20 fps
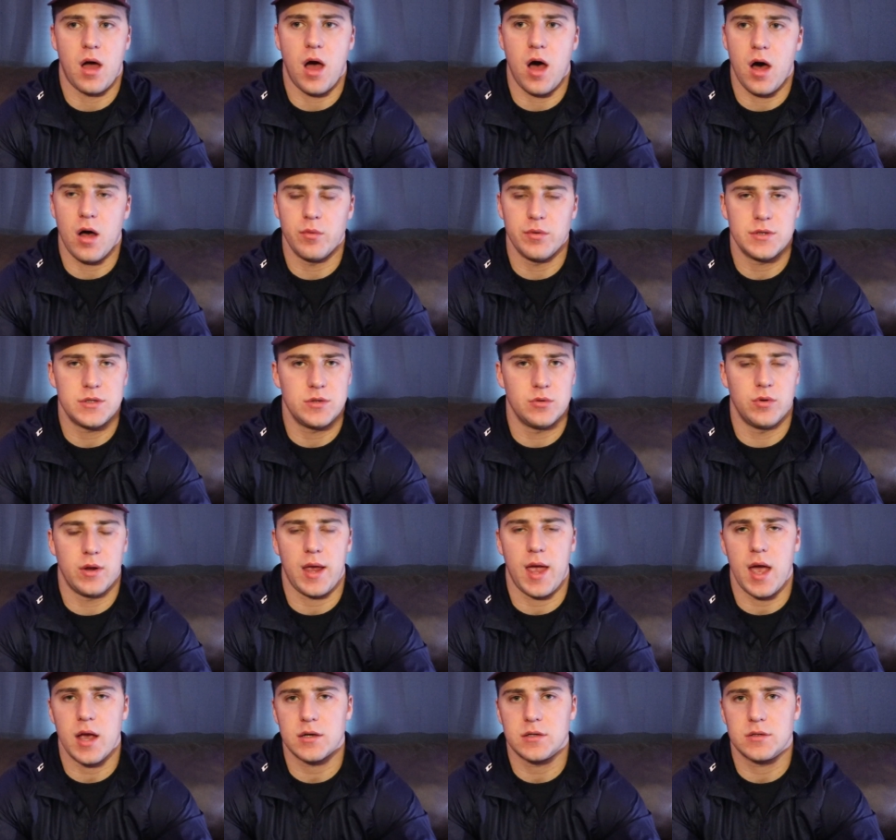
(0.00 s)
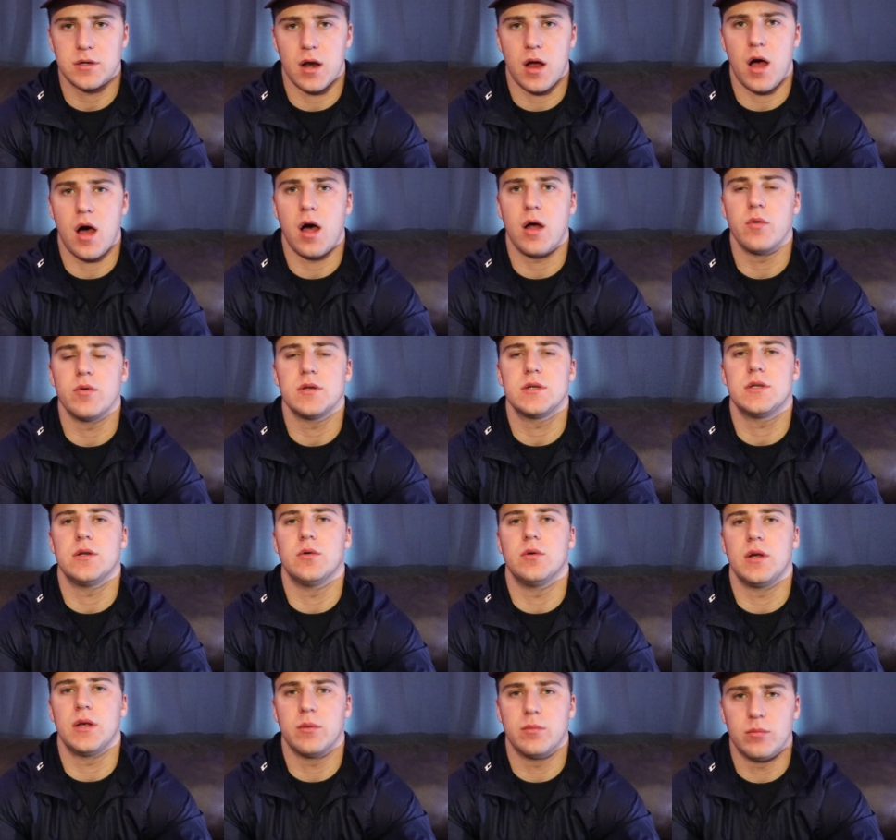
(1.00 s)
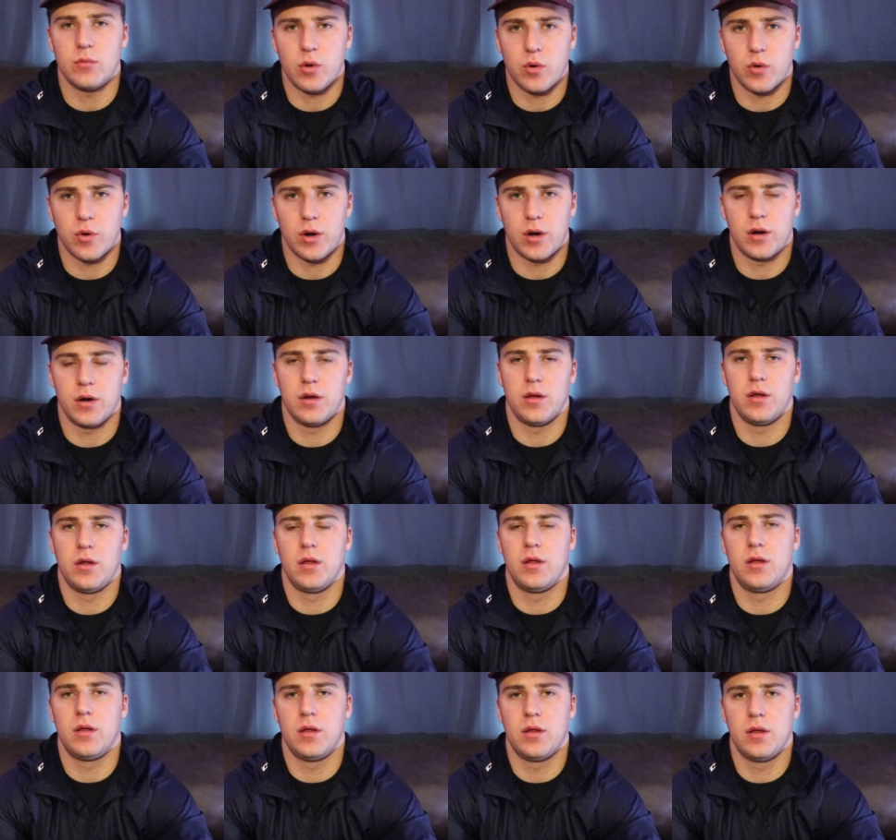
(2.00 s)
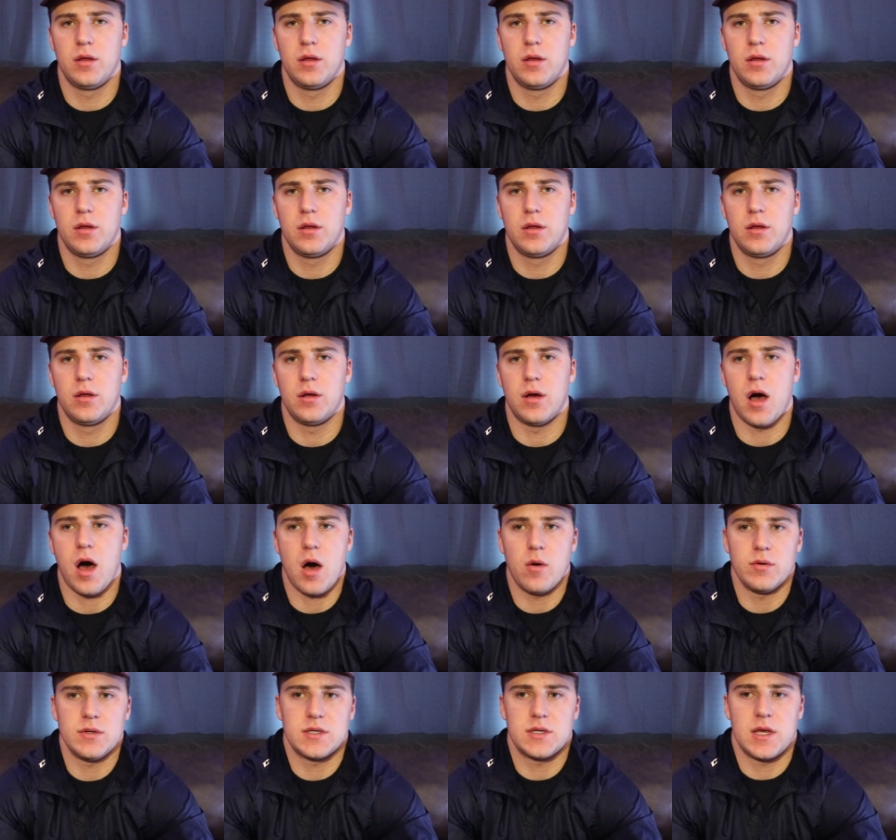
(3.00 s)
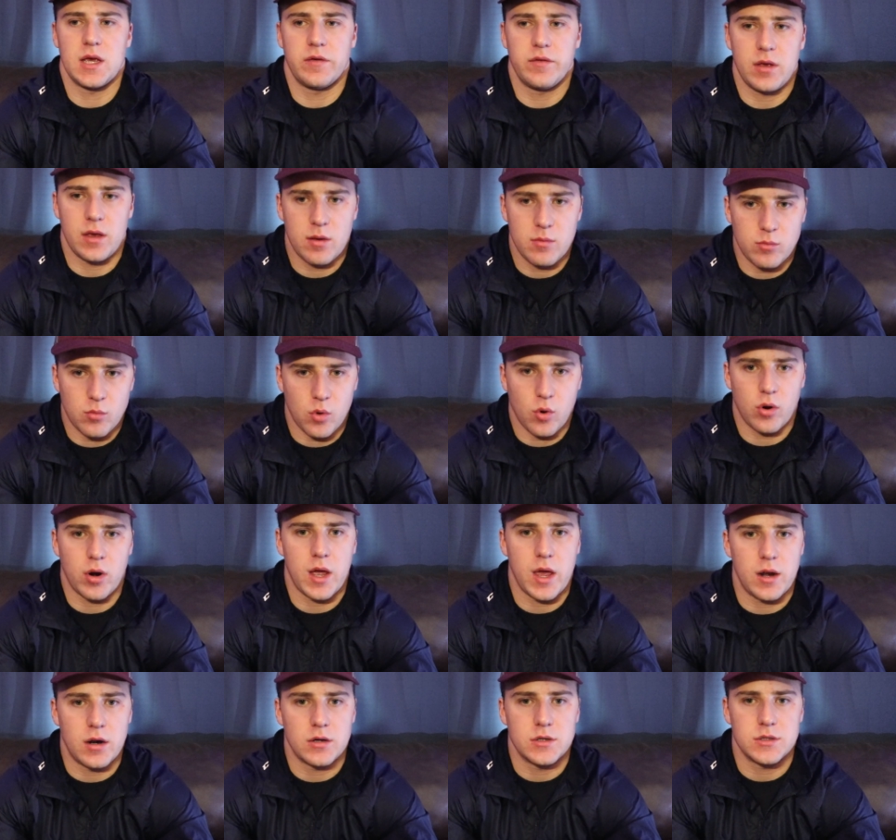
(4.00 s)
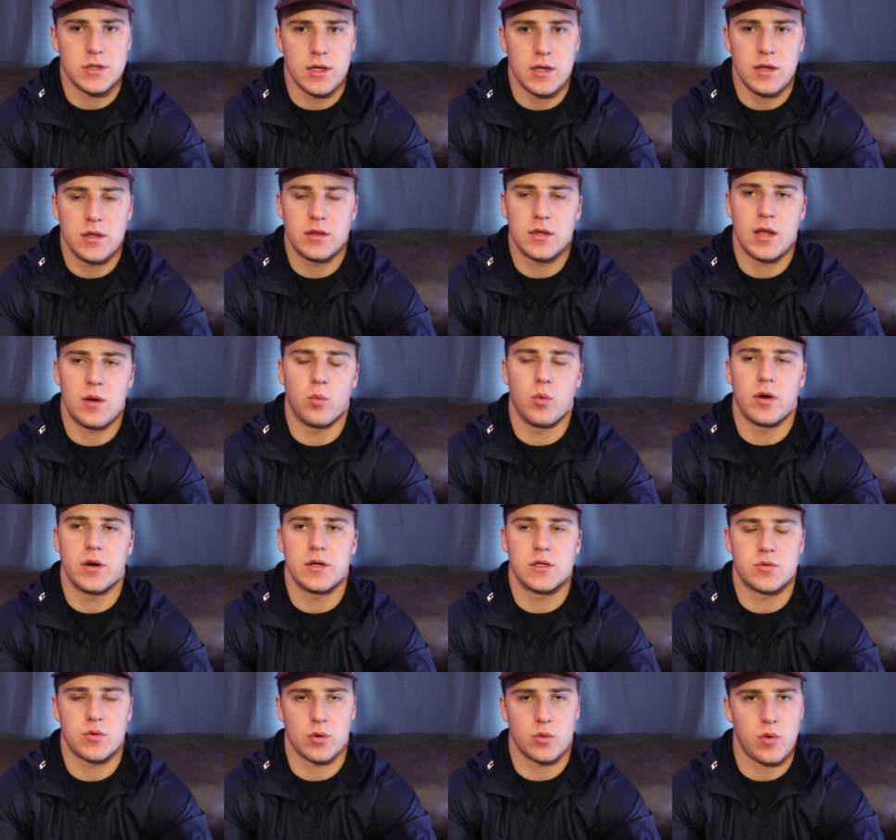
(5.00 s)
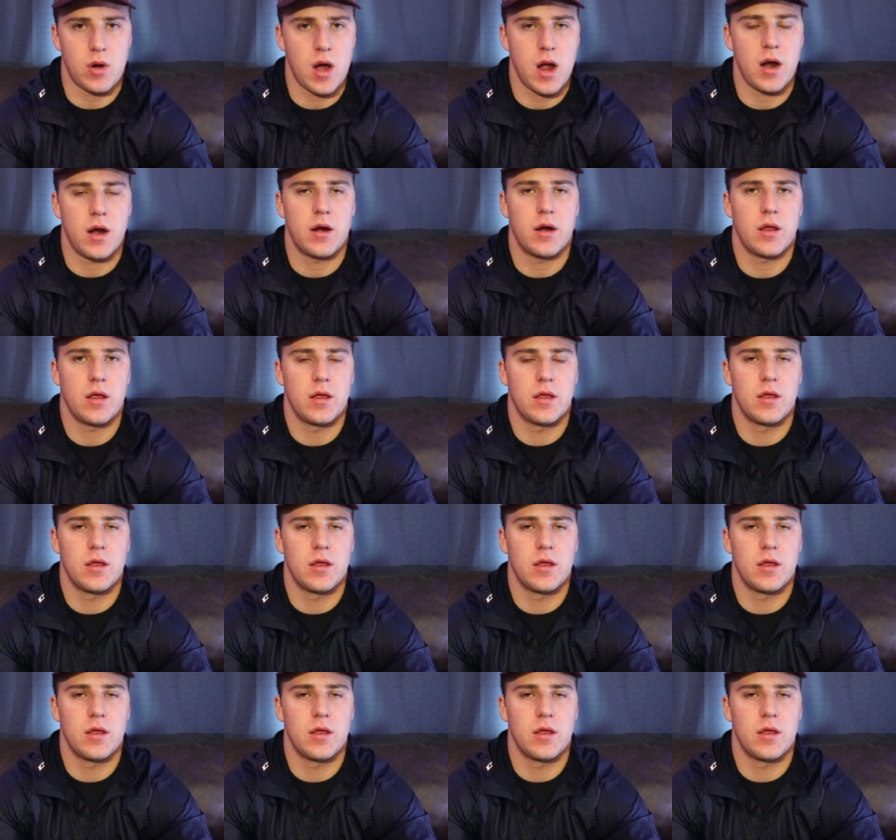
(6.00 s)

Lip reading: Always doing extra, always doing more. Always giving more energy than what is required.